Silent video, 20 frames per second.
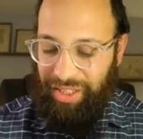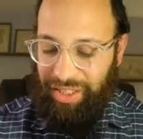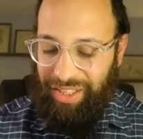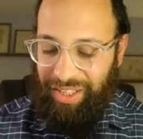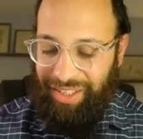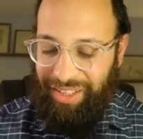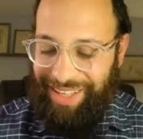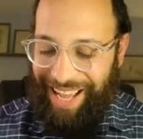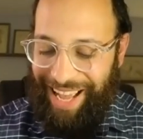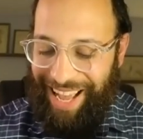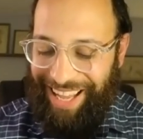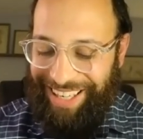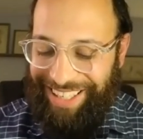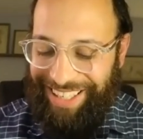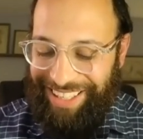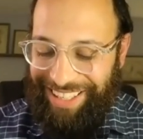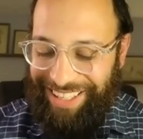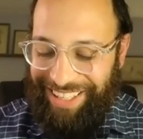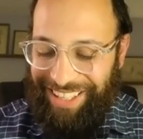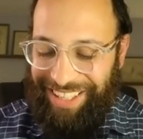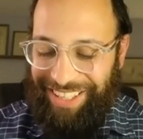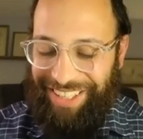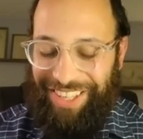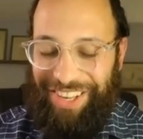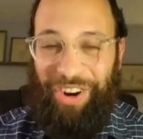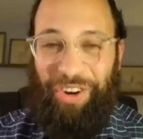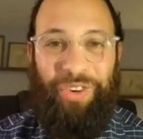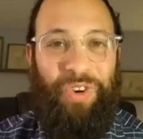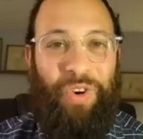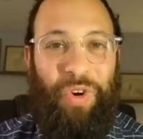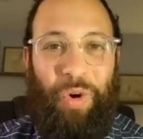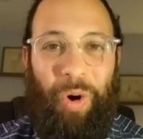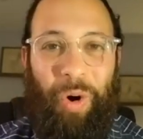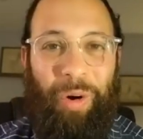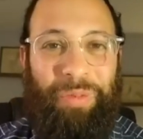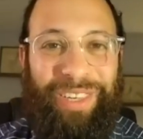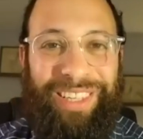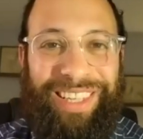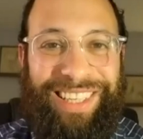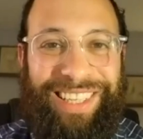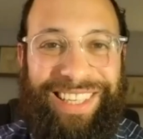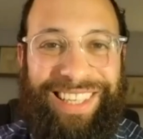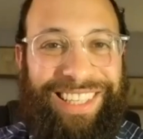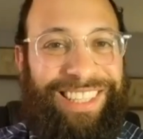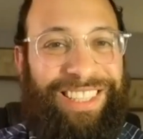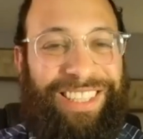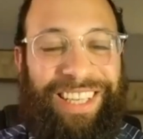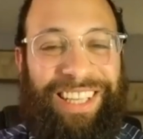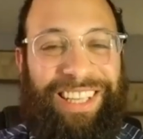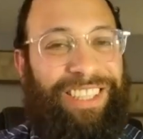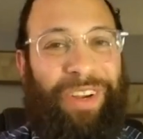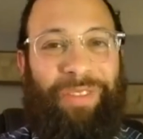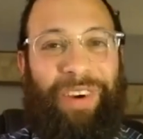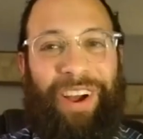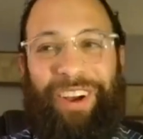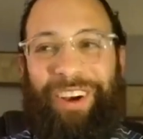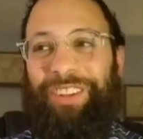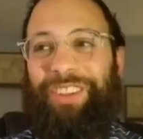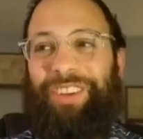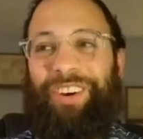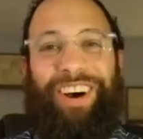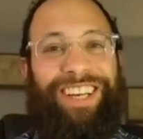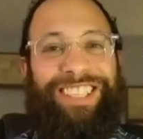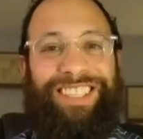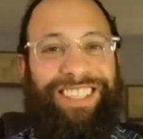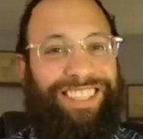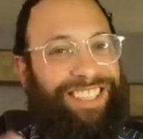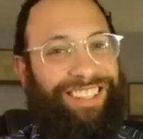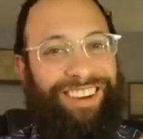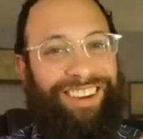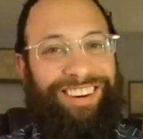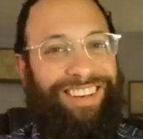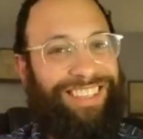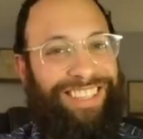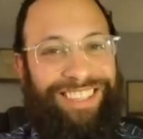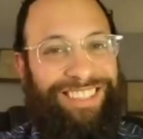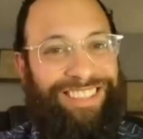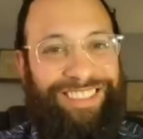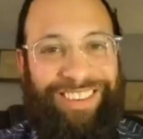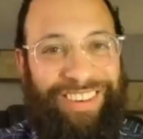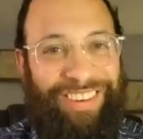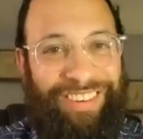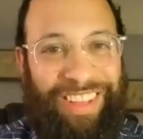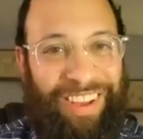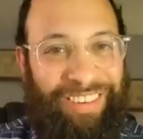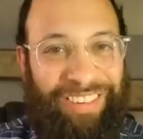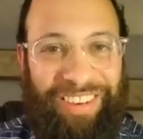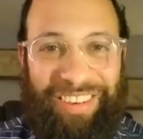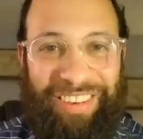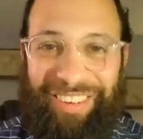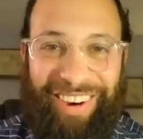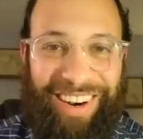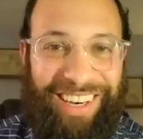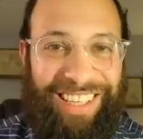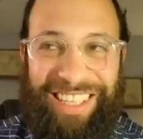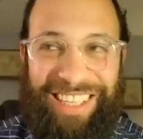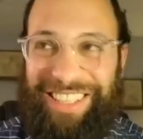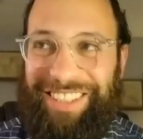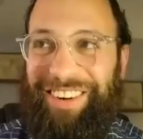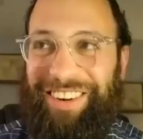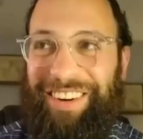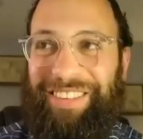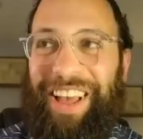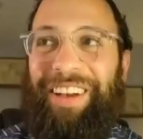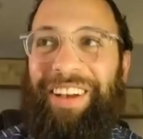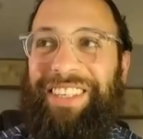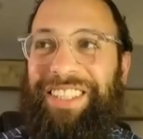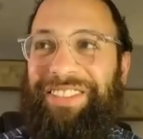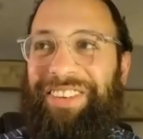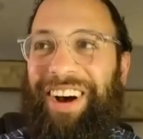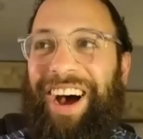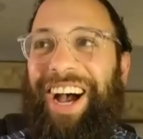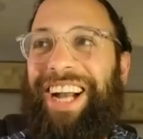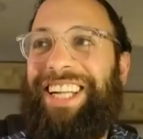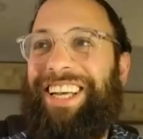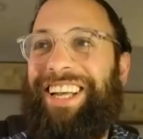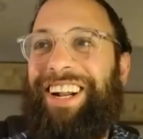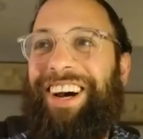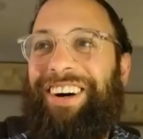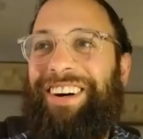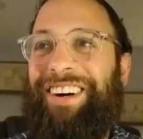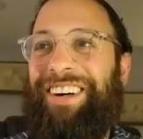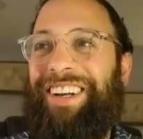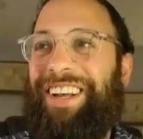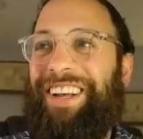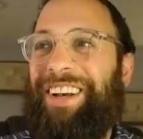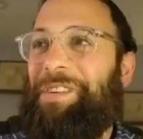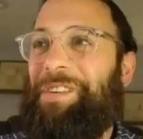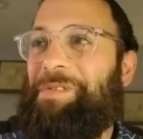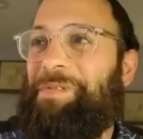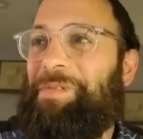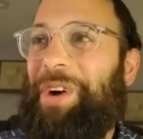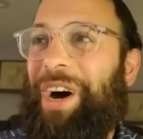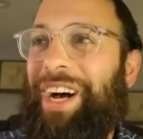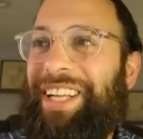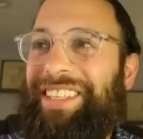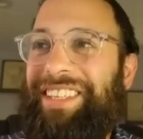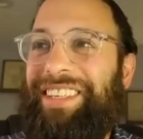that, you know, normal, these are my own thoughts. You can totally disagree with them if you want to disagree with them. It's fine, you know. But,